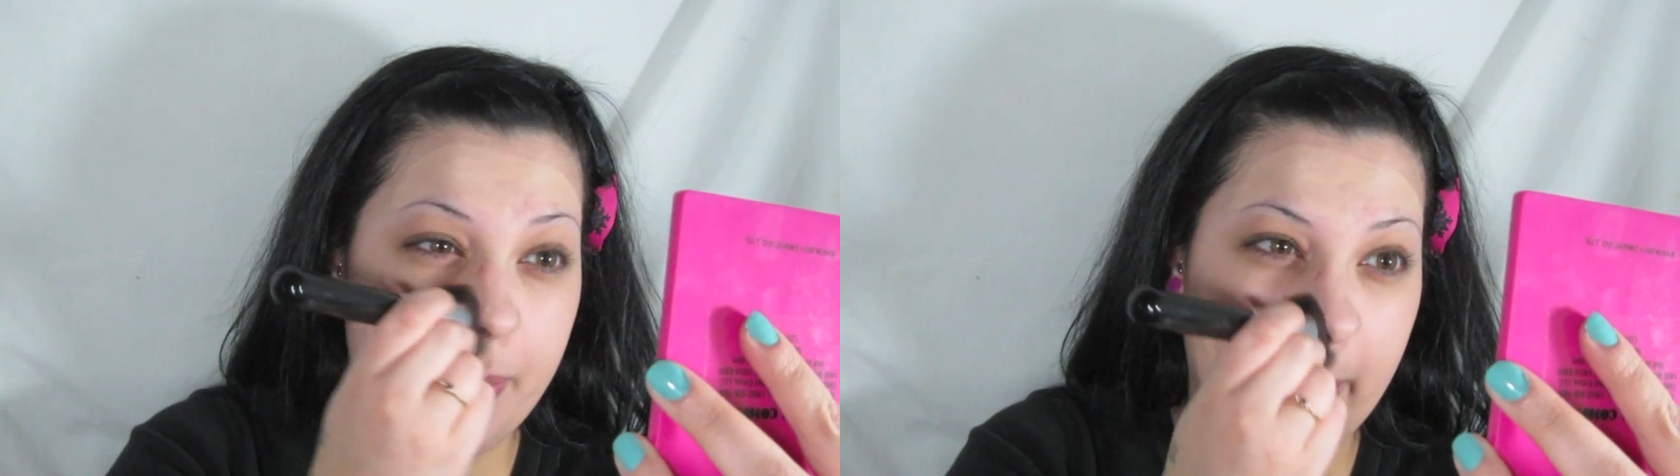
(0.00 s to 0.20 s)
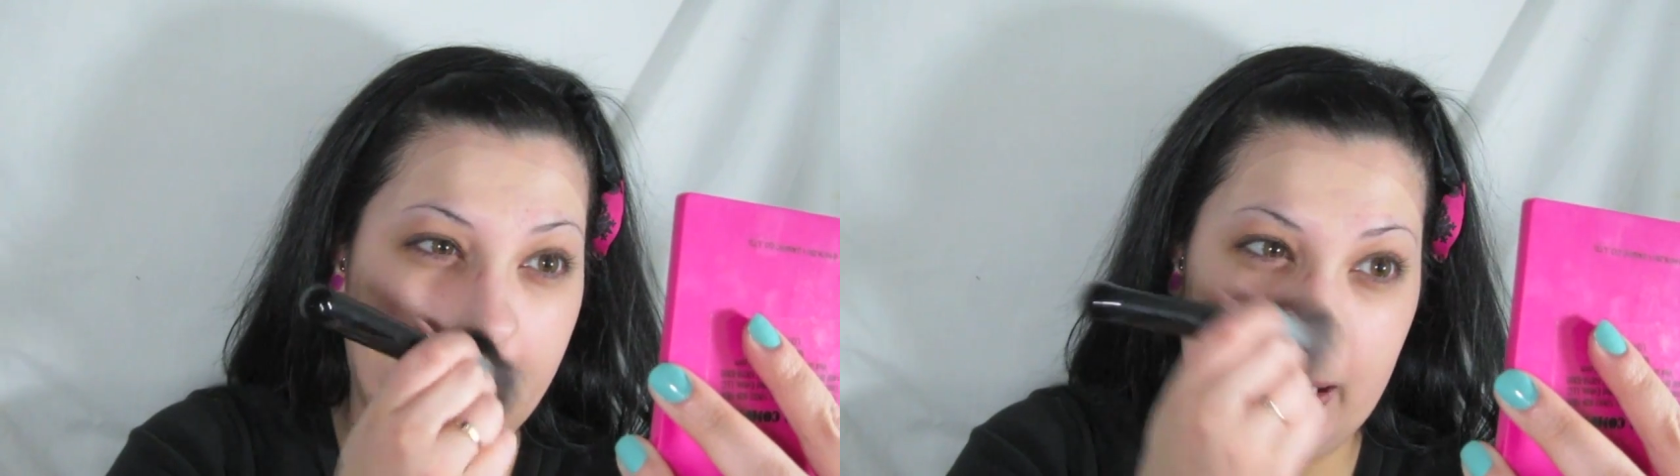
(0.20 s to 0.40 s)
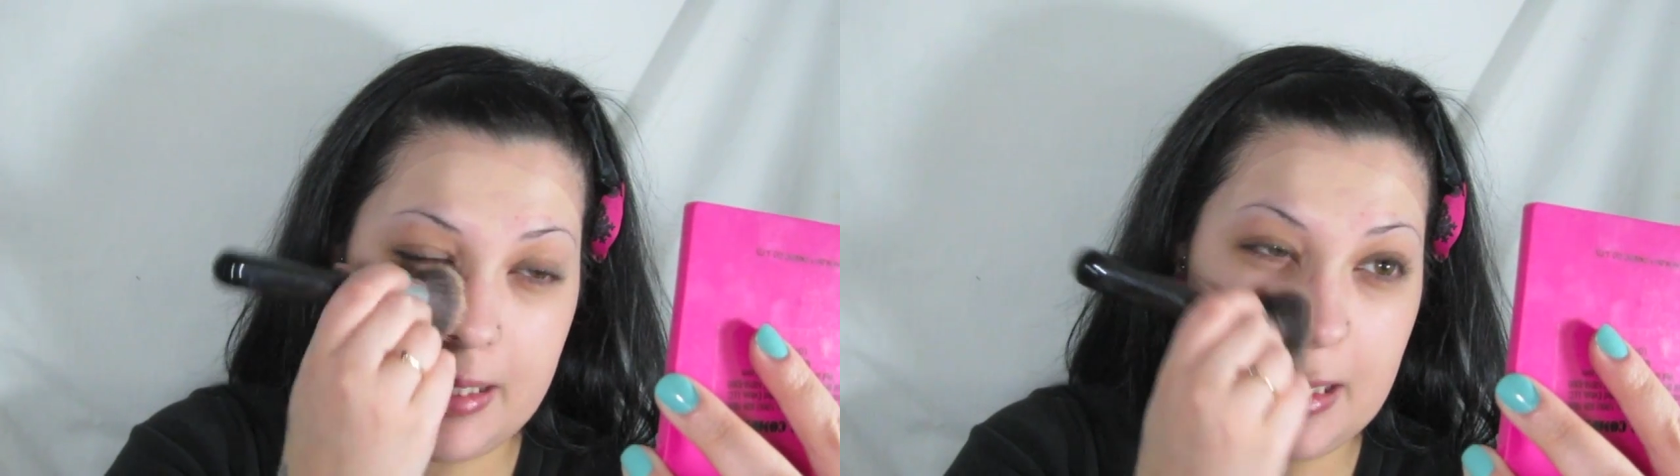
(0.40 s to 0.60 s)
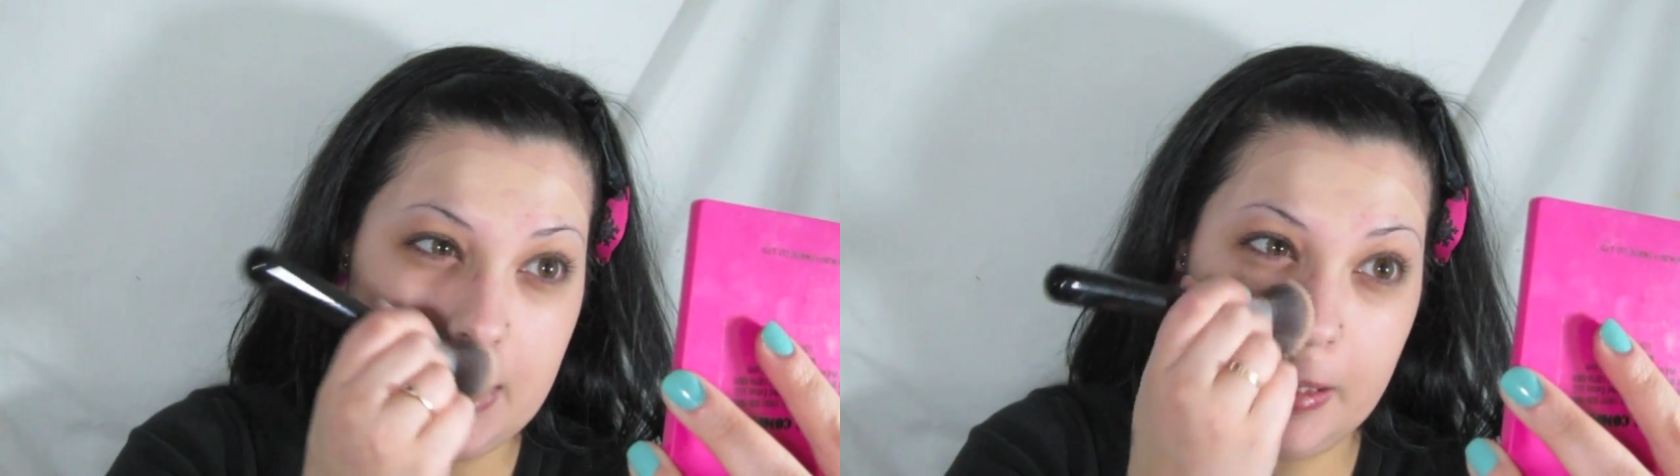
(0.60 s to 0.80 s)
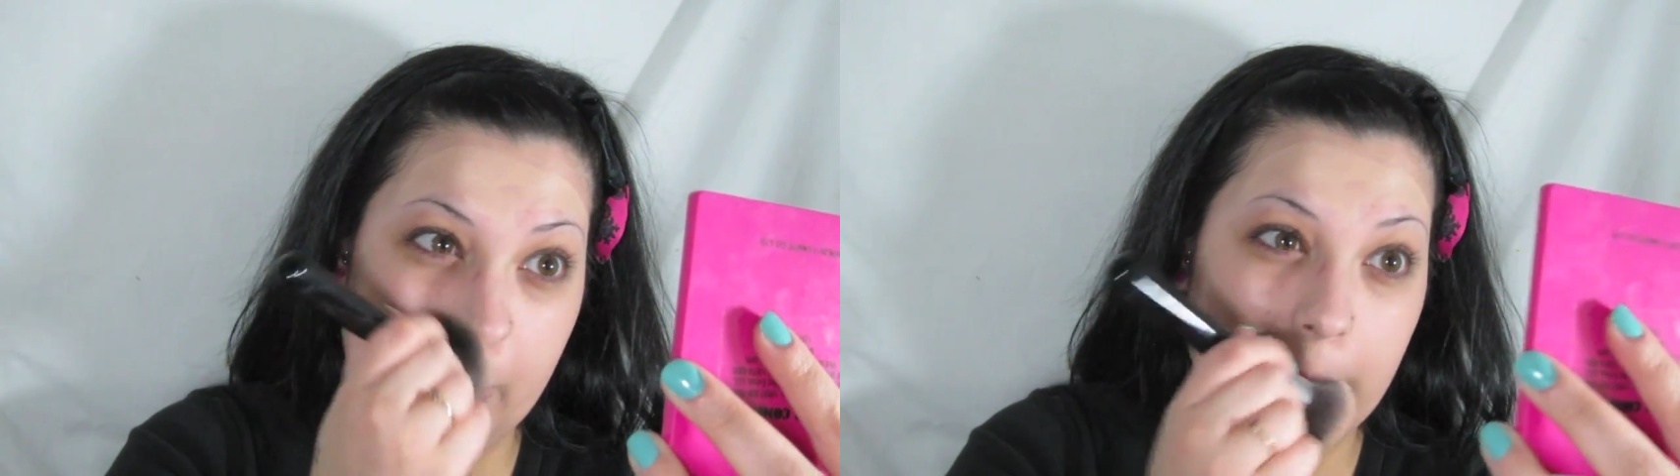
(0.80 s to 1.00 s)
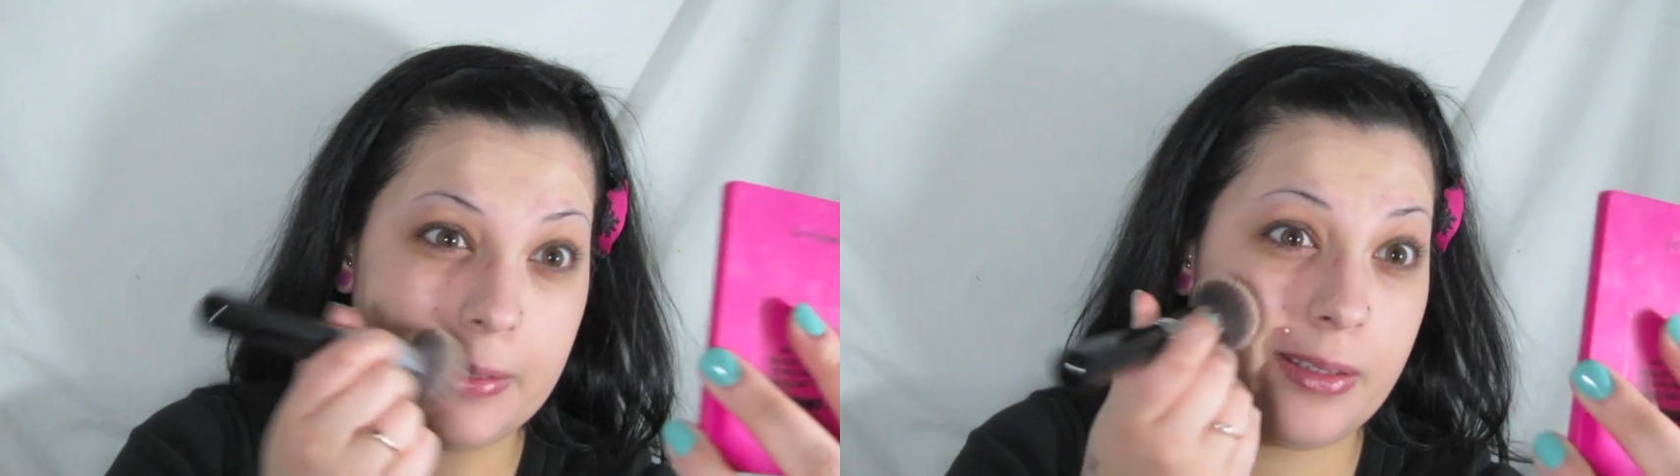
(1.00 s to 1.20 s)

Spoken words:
but I guess that's good.